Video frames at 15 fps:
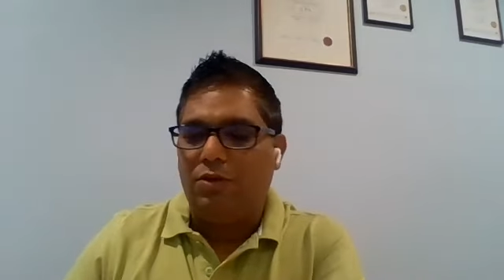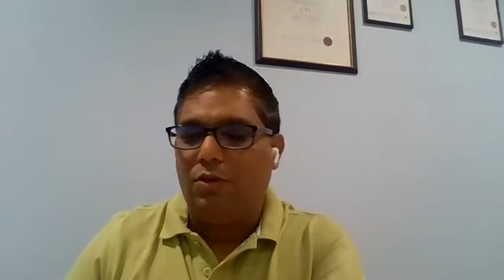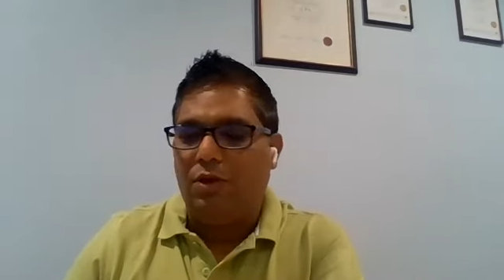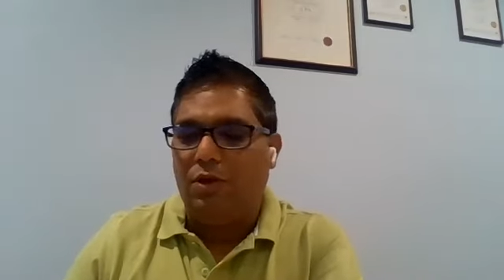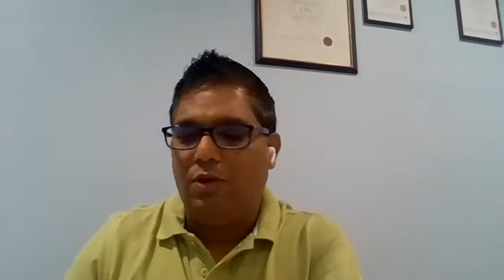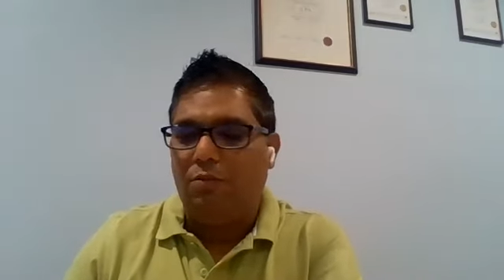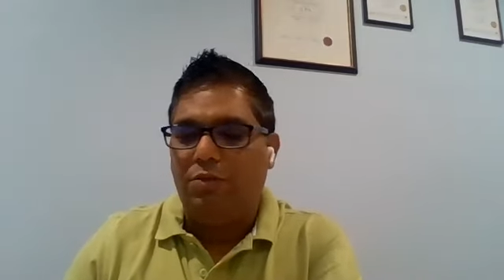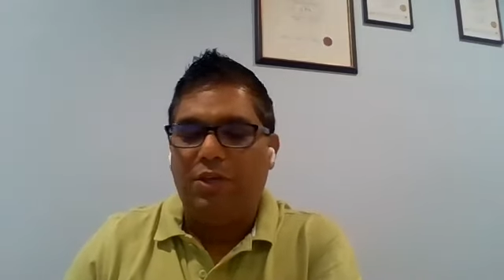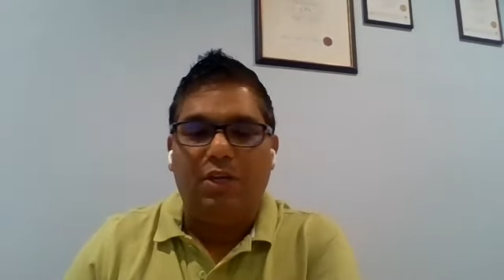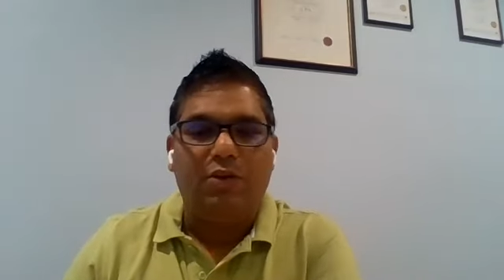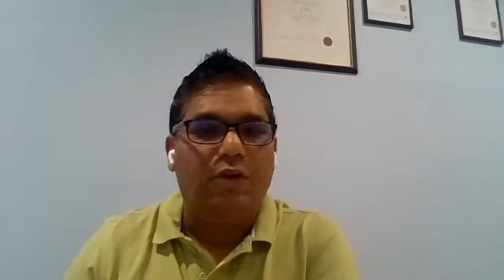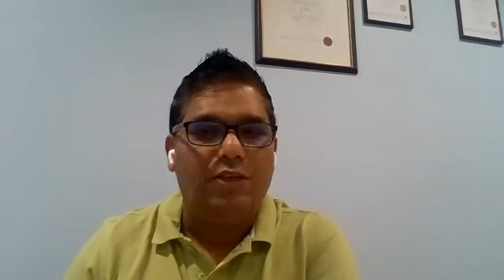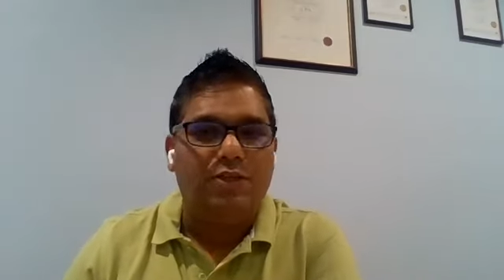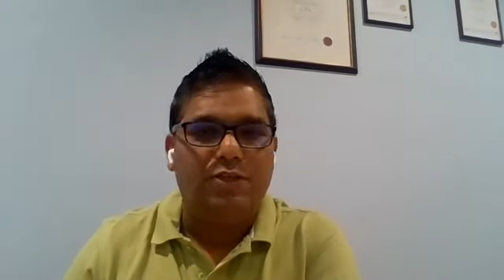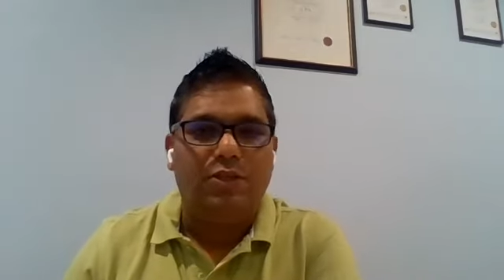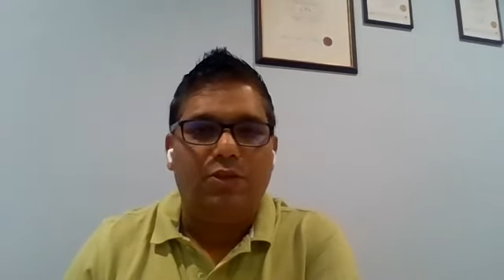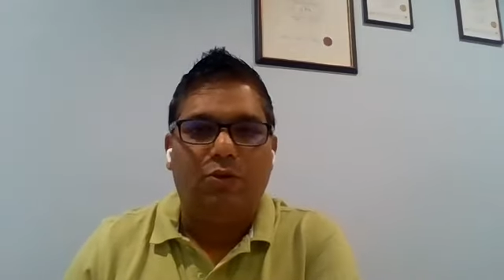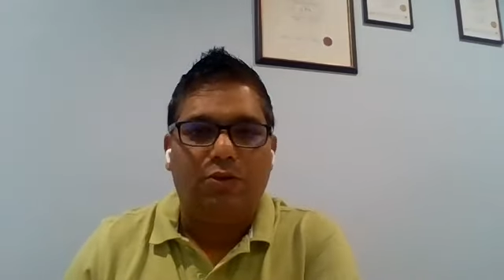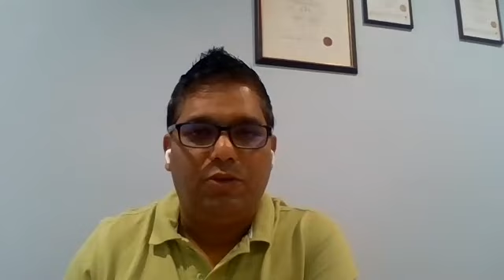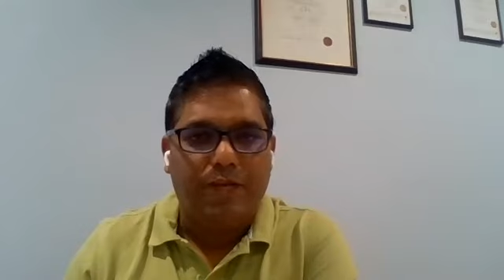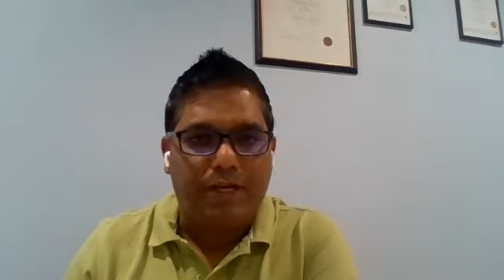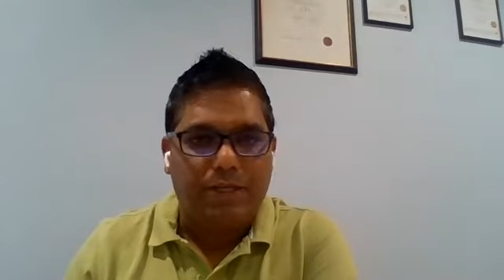PAYG
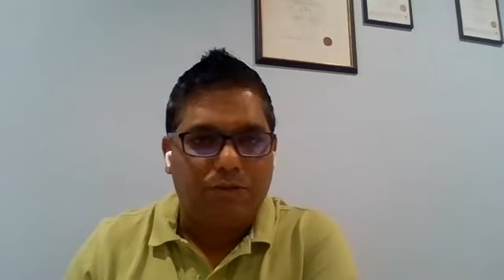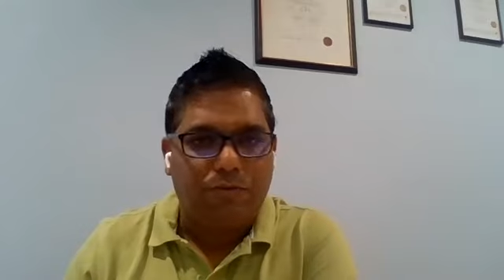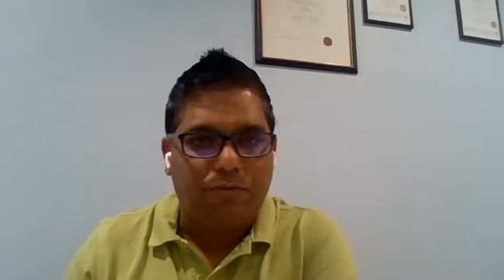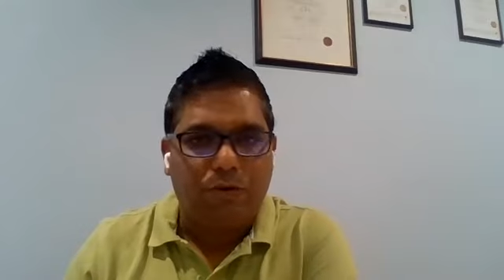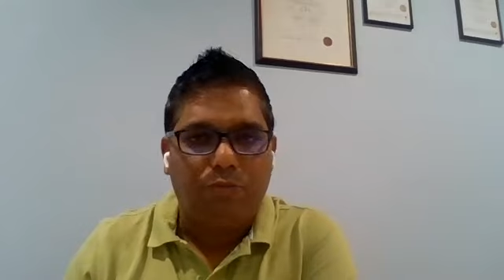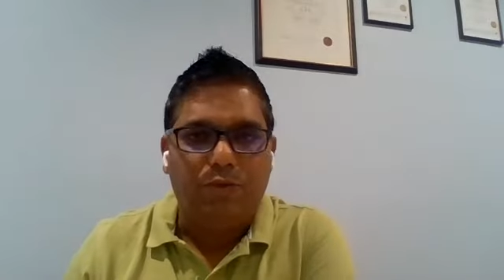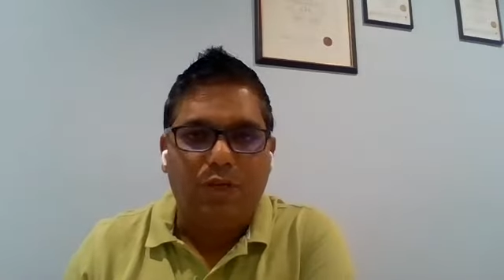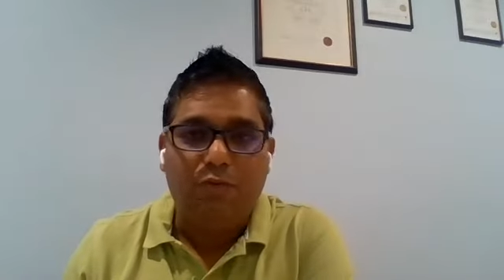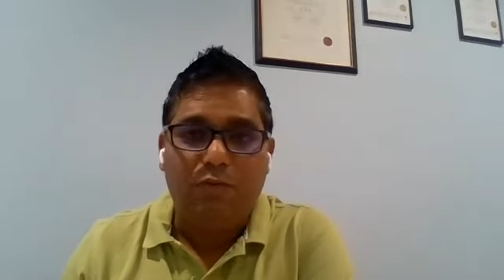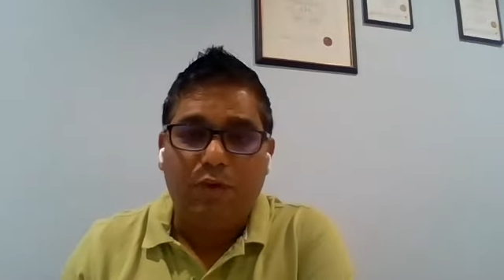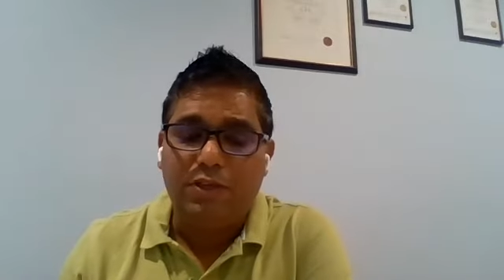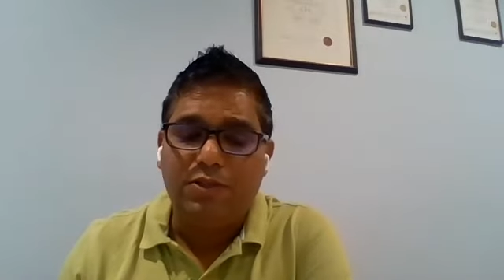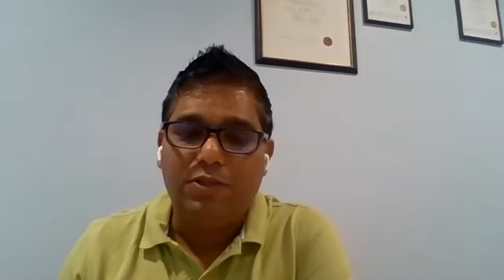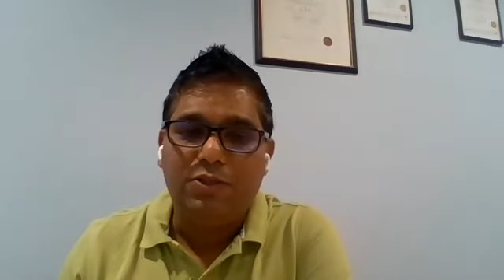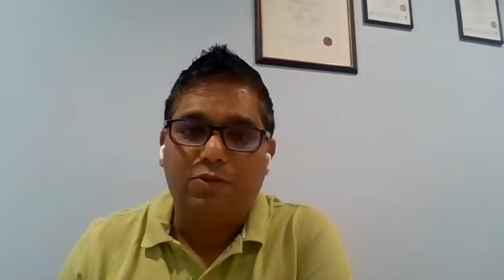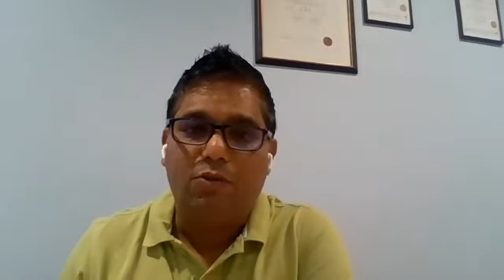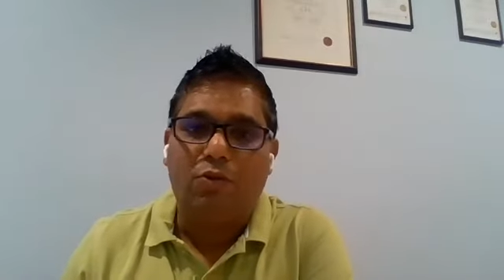or tax from their wages.